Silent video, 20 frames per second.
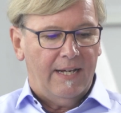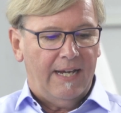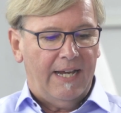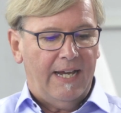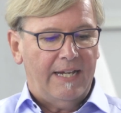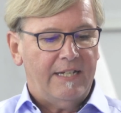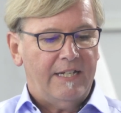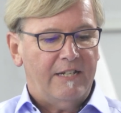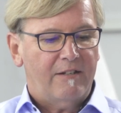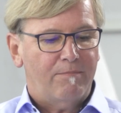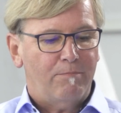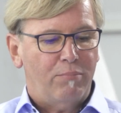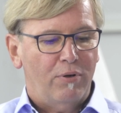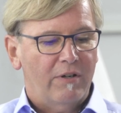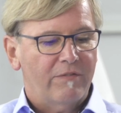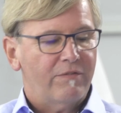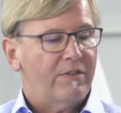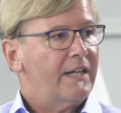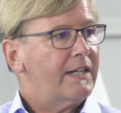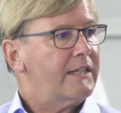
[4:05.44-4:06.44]
and it's
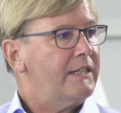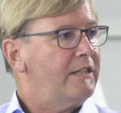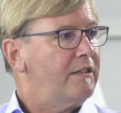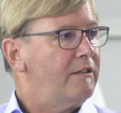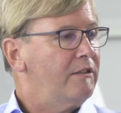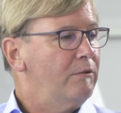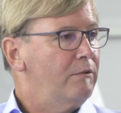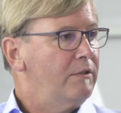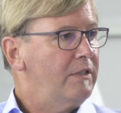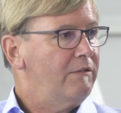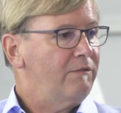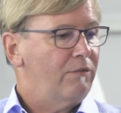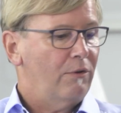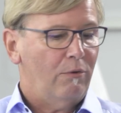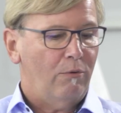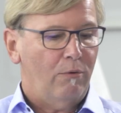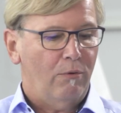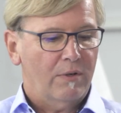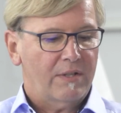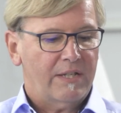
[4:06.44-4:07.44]
perfectly suited for
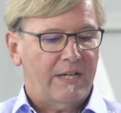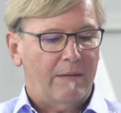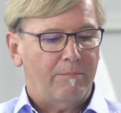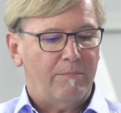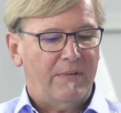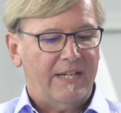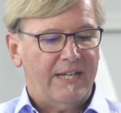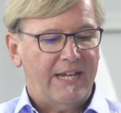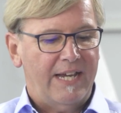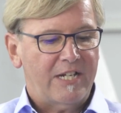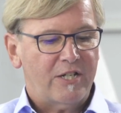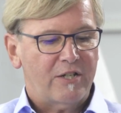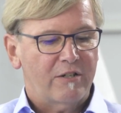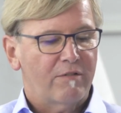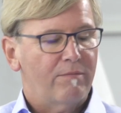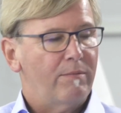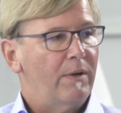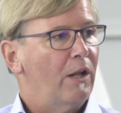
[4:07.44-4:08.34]
all the applications